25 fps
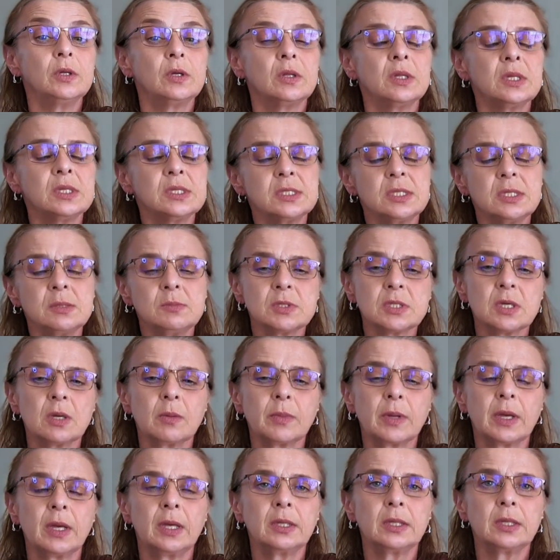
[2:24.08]
And we know that stem
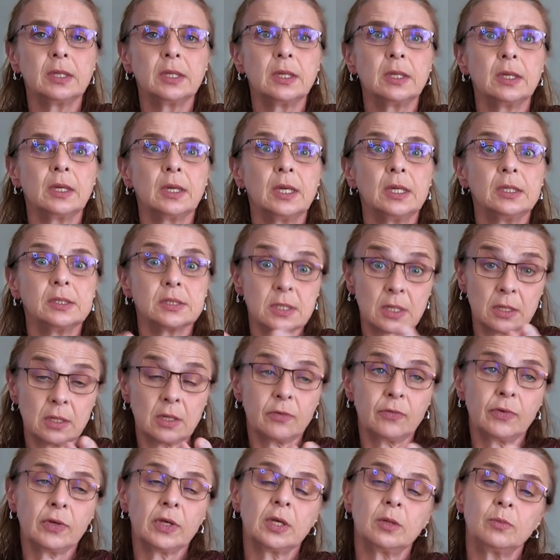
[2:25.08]
cell banking in South
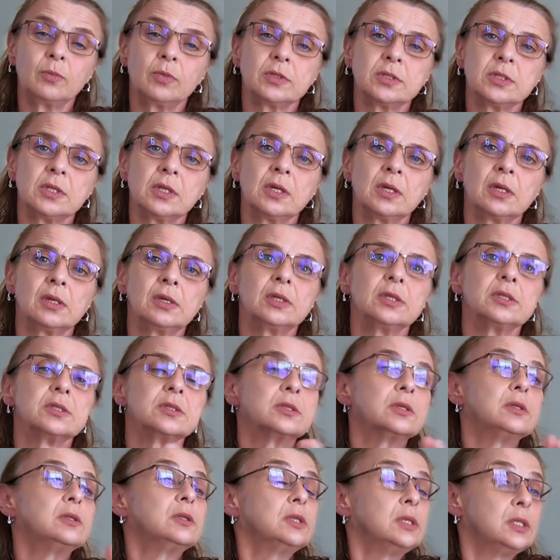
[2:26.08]
Africa in particular
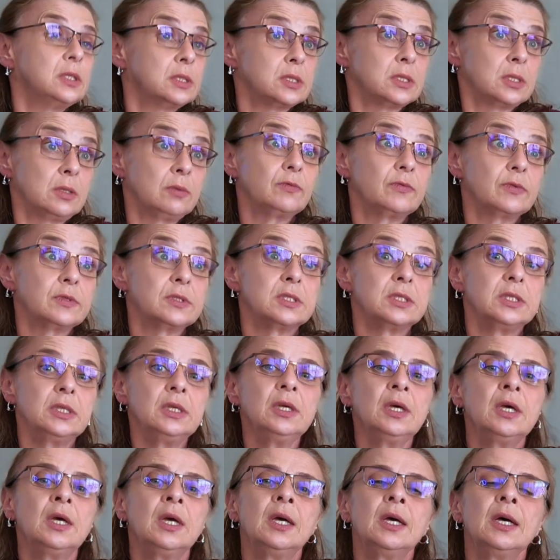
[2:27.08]
is still in its
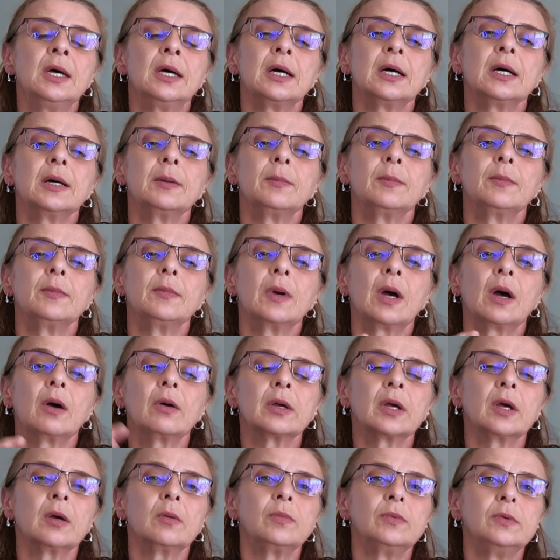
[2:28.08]
infancy.
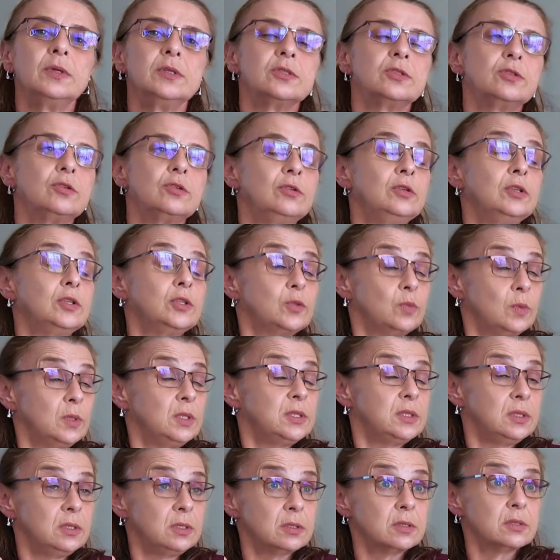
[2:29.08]
Our company is turning
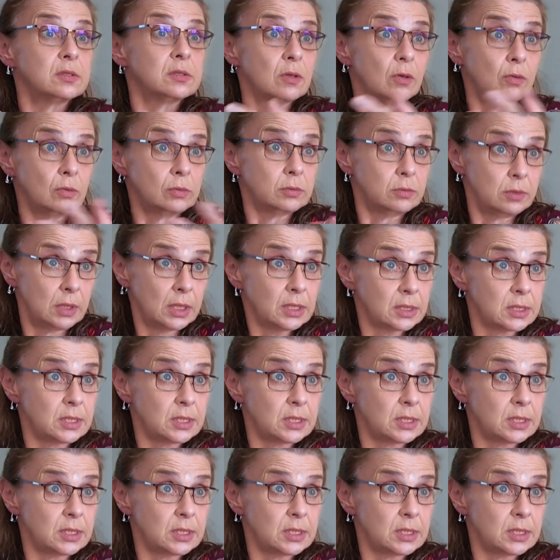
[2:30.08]
20 years old